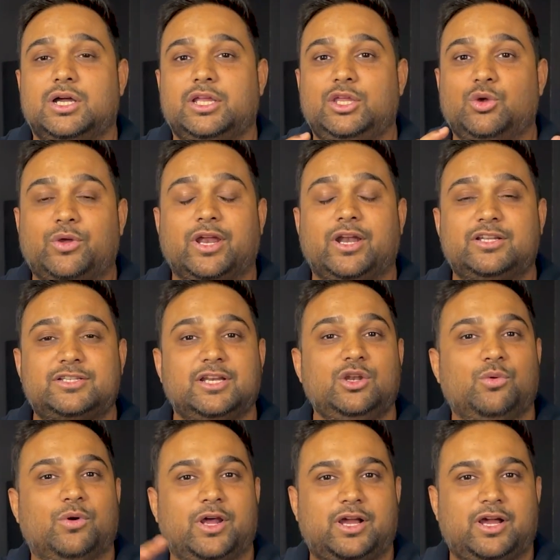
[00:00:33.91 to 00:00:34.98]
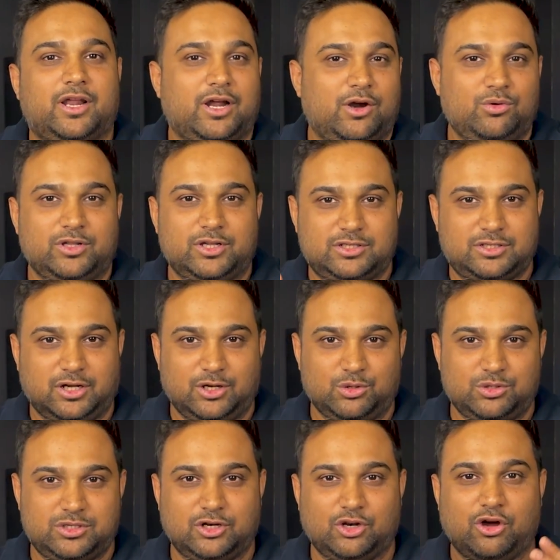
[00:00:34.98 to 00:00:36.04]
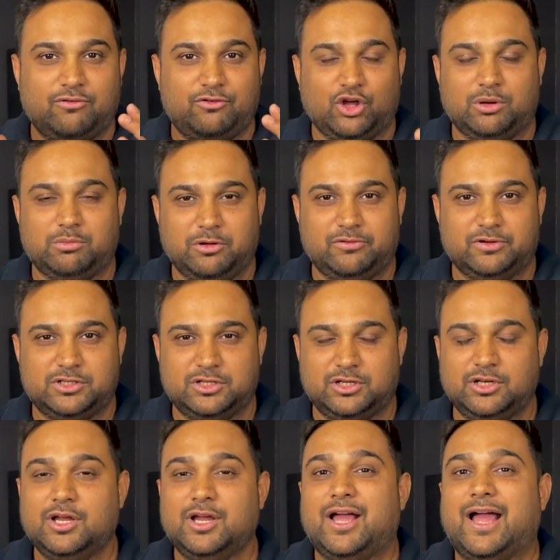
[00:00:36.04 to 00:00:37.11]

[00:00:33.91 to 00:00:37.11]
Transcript: you can still work around this solution of Dolby Vision,